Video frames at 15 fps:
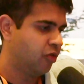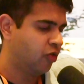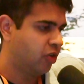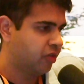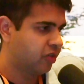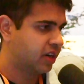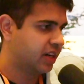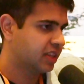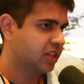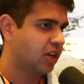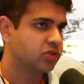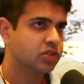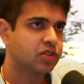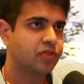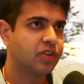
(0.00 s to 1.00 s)
we were running
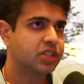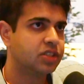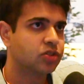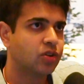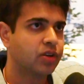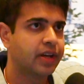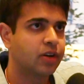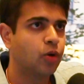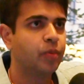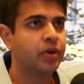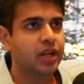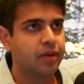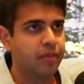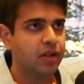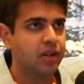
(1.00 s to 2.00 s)
thousands of agents on like
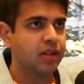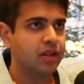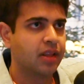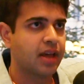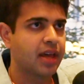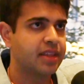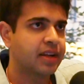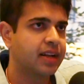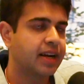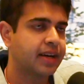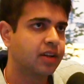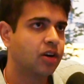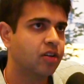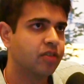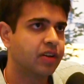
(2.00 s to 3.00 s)
OpenTable and then
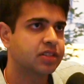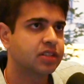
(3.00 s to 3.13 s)
collecting a lot of like